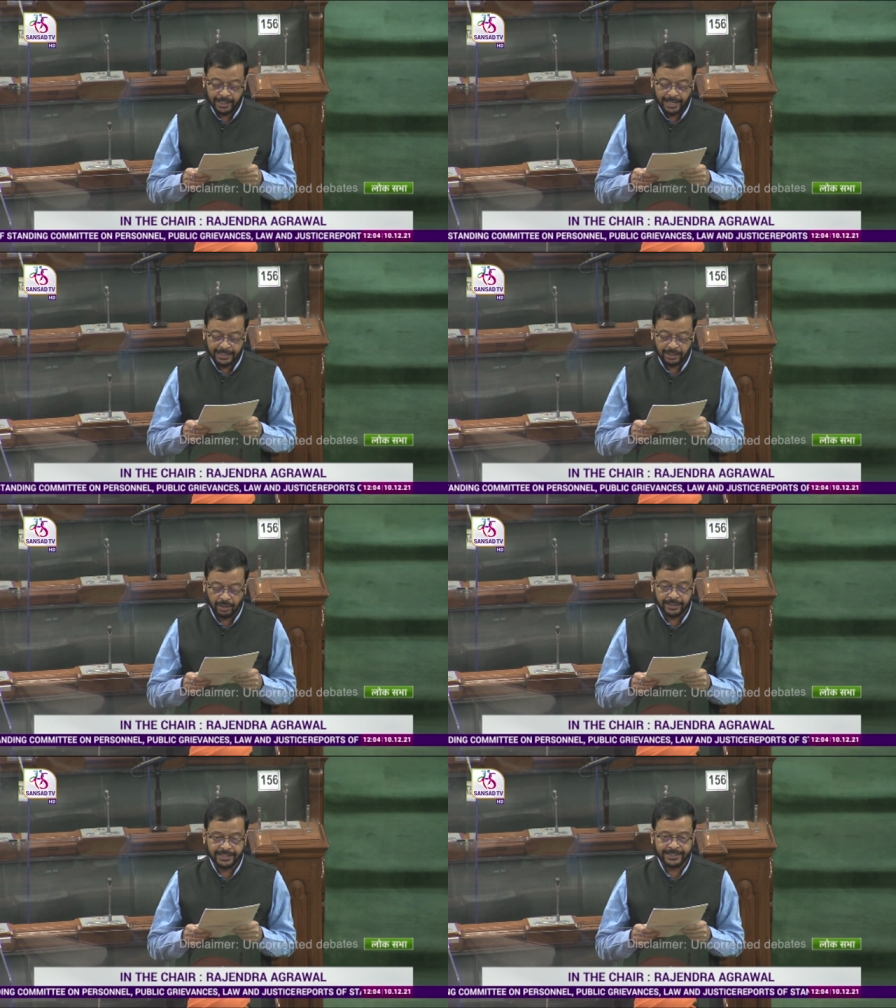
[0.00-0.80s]
and
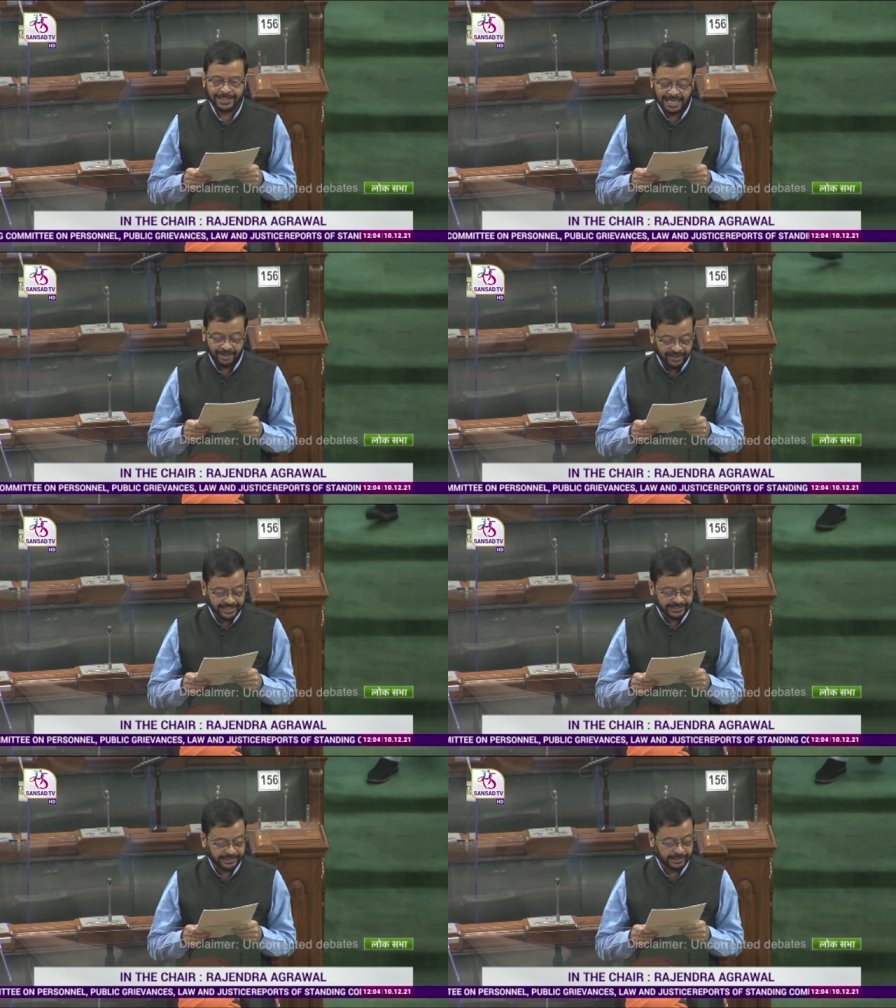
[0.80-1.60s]

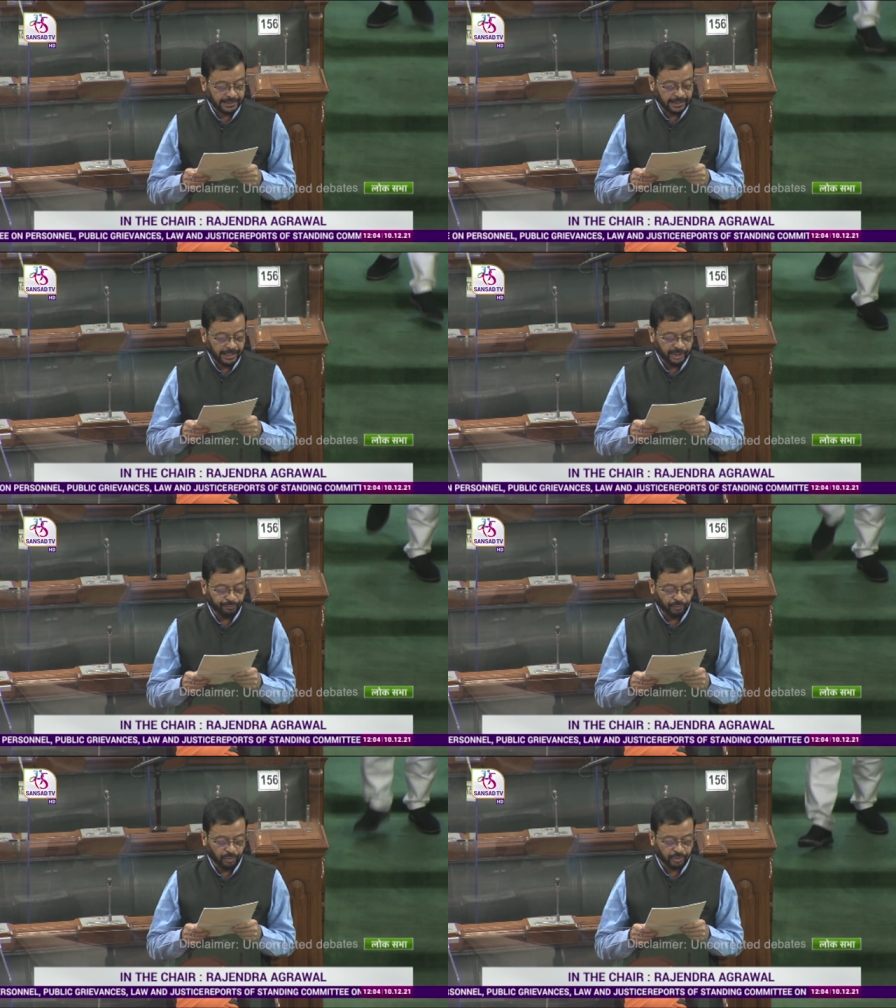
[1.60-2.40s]
111th
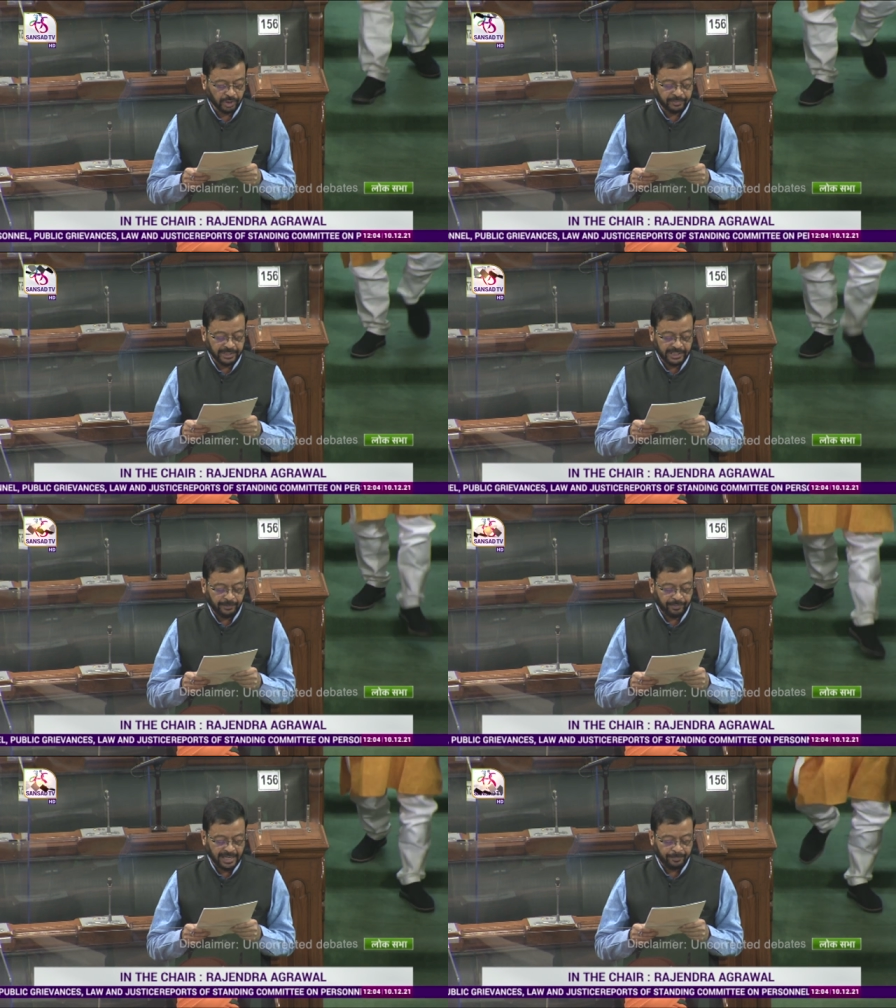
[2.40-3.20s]
report of the
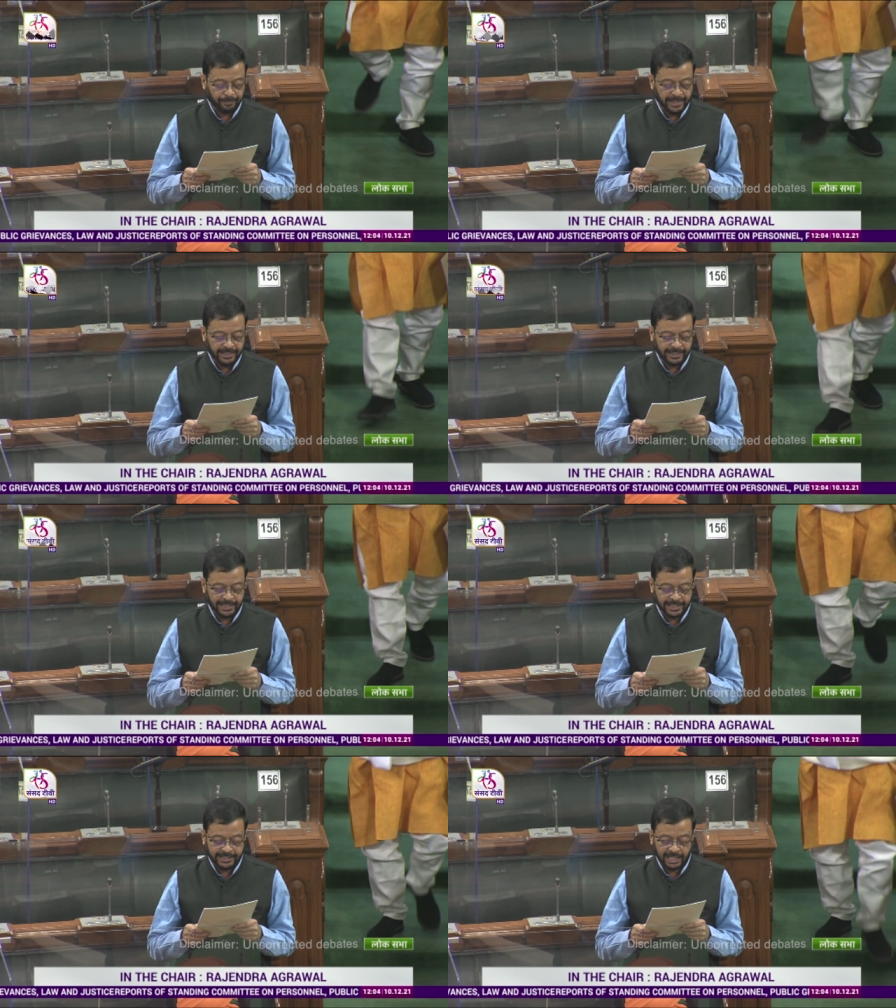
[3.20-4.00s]

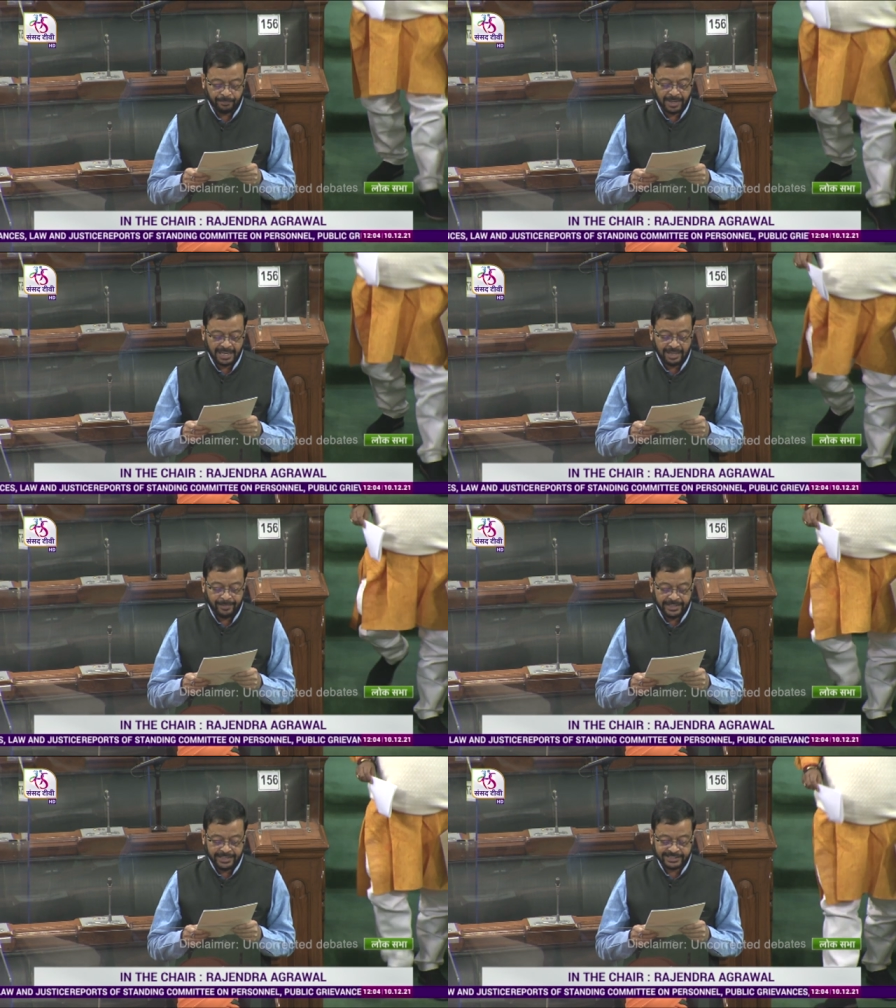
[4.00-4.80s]
Department-related
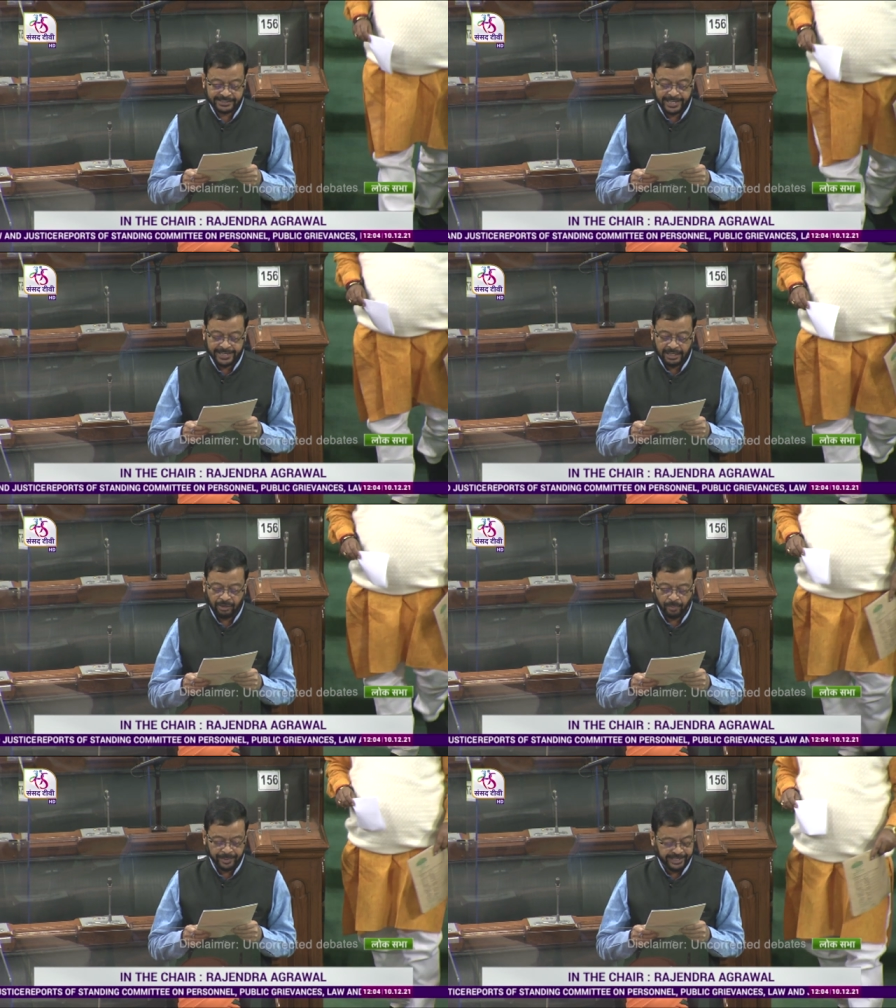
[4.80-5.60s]
Parliamentary Standing
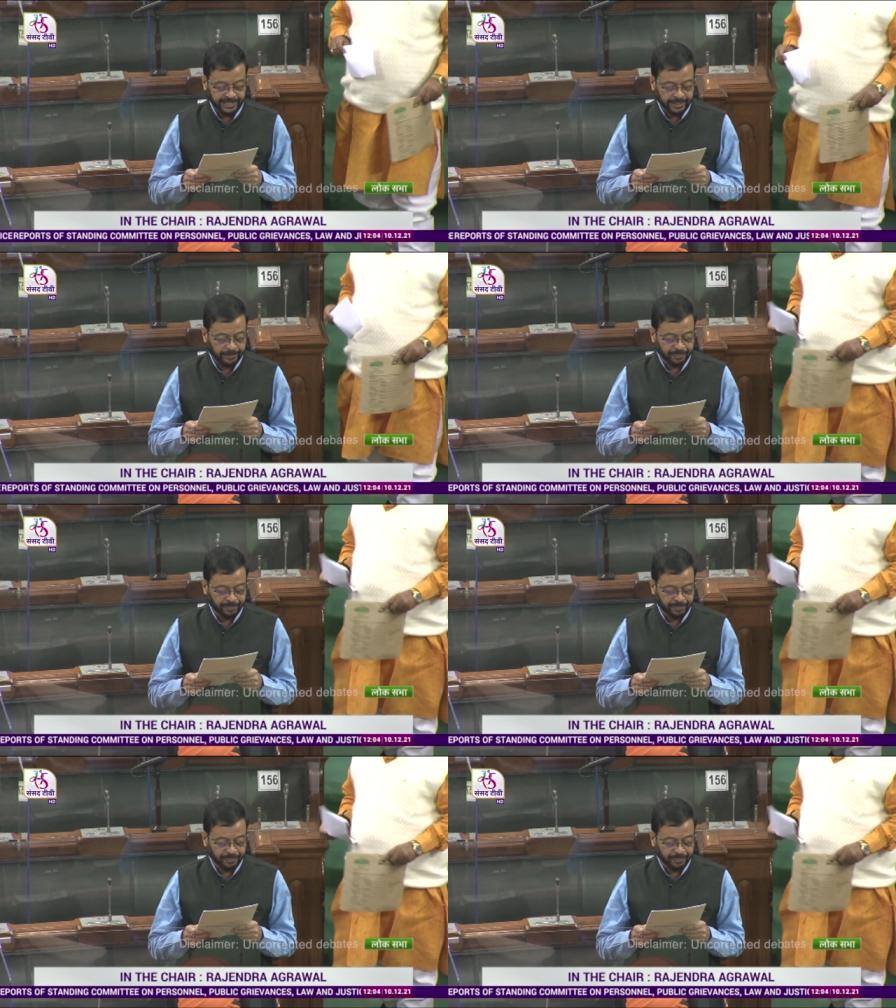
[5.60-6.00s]
Committee